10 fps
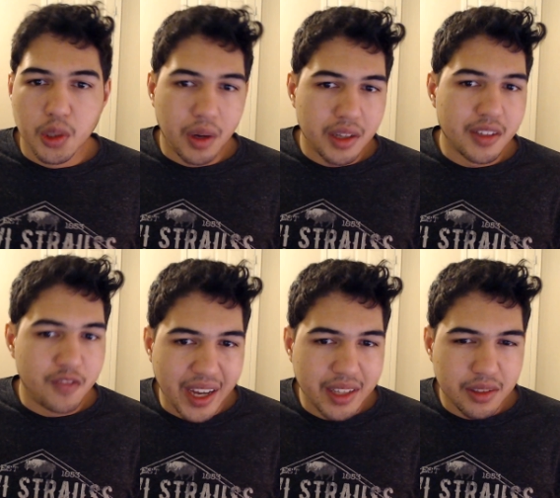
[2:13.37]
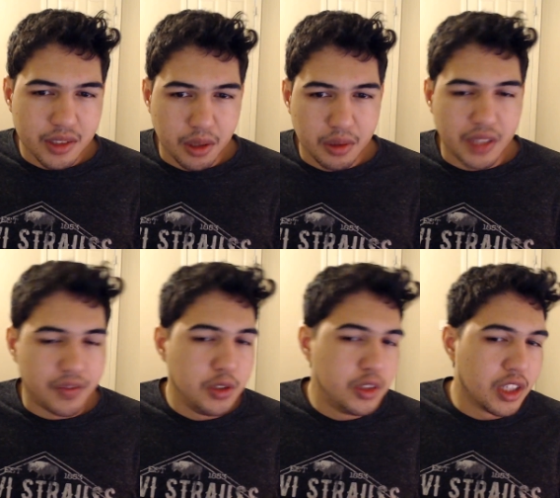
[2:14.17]
on a final note, if
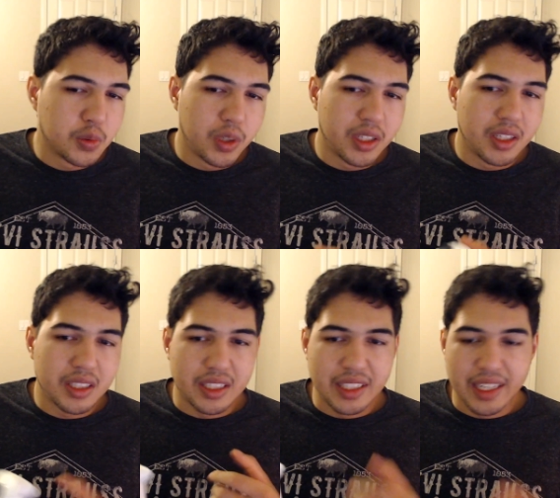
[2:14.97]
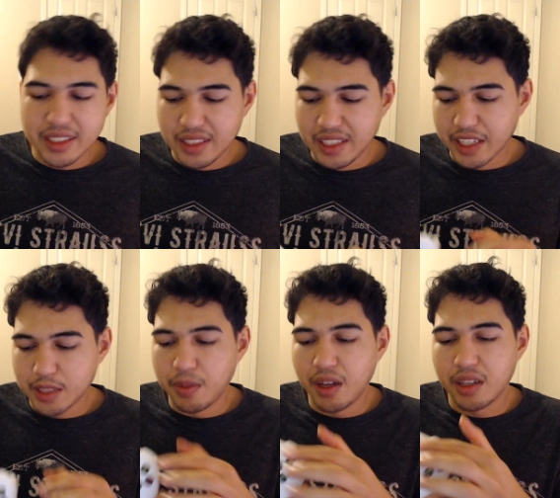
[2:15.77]
you just want to connect to the
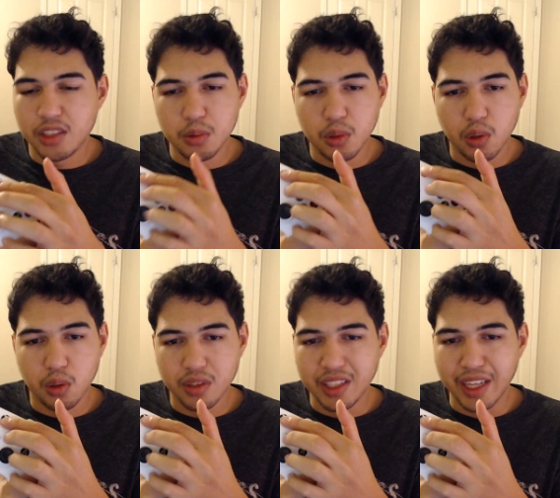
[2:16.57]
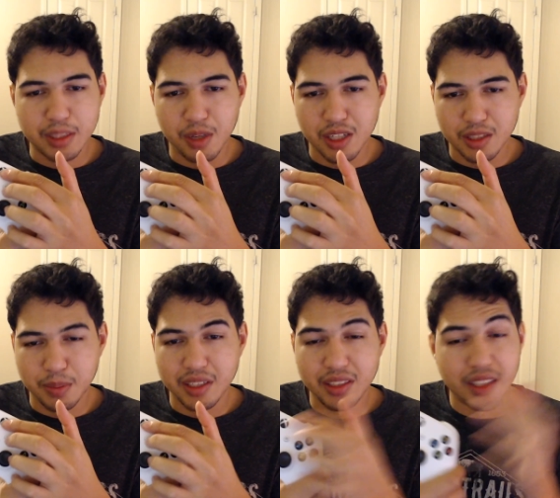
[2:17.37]
Xbox, you will hold the Xbox
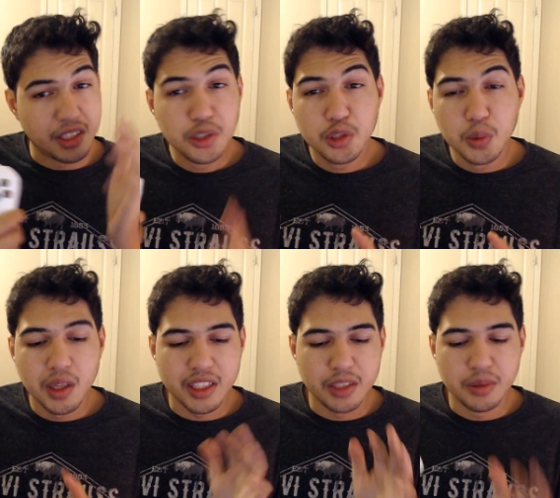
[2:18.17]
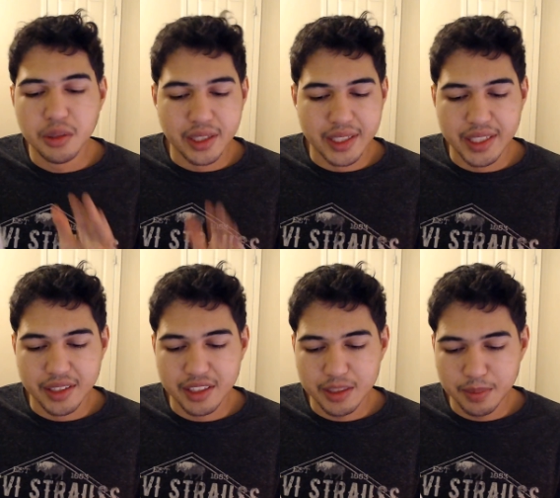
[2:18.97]
button like usual, like you would do on any
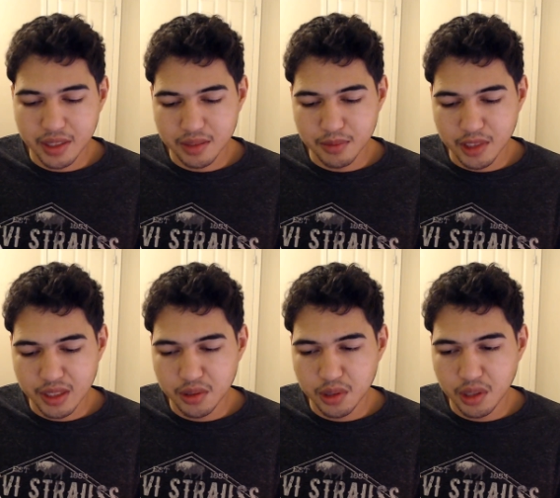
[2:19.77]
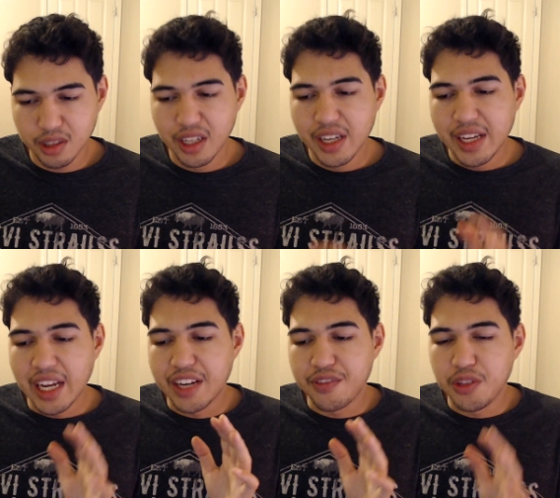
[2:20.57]
other Xbox One controller.
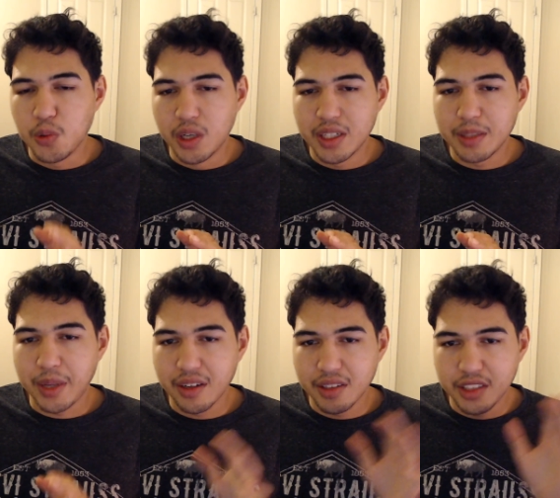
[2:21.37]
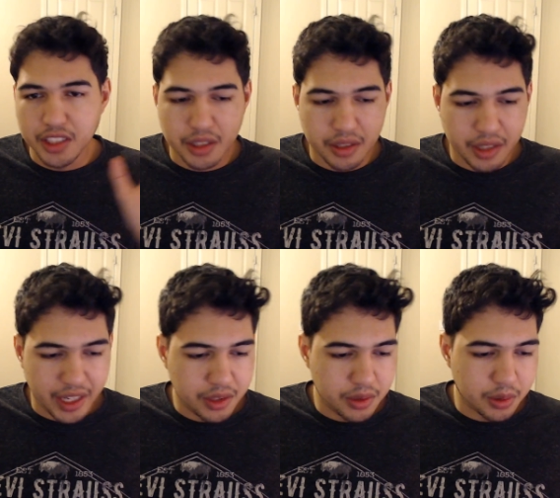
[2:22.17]
And if you want to pair to your
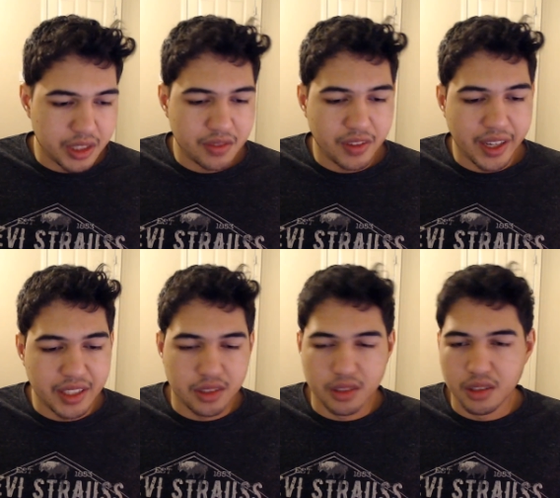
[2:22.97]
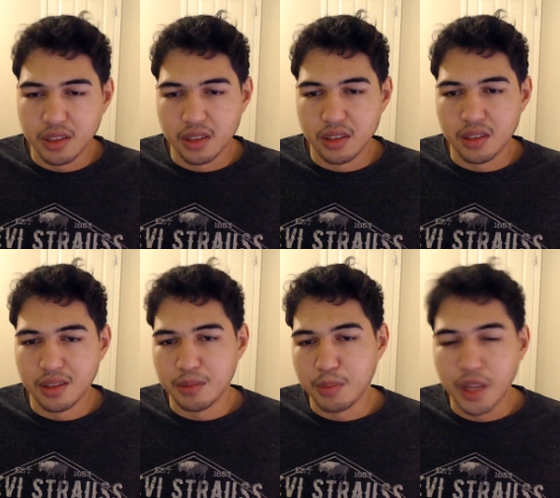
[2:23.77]
Android device or
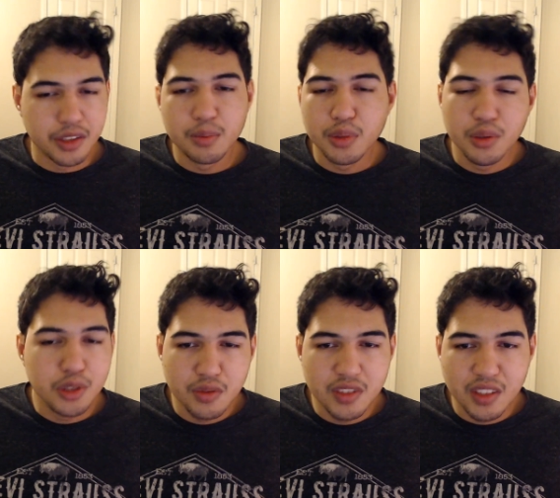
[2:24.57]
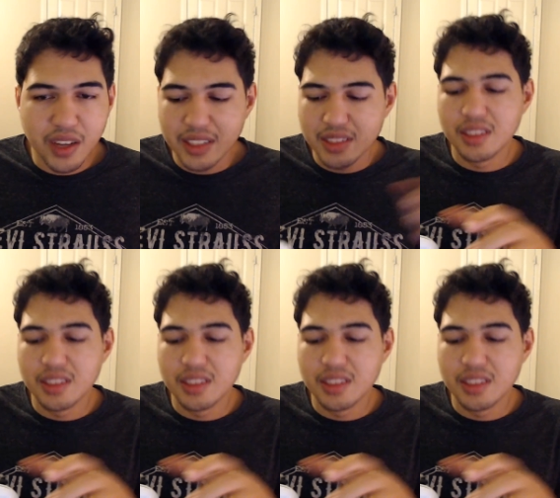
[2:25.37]
your other Bluetooth device,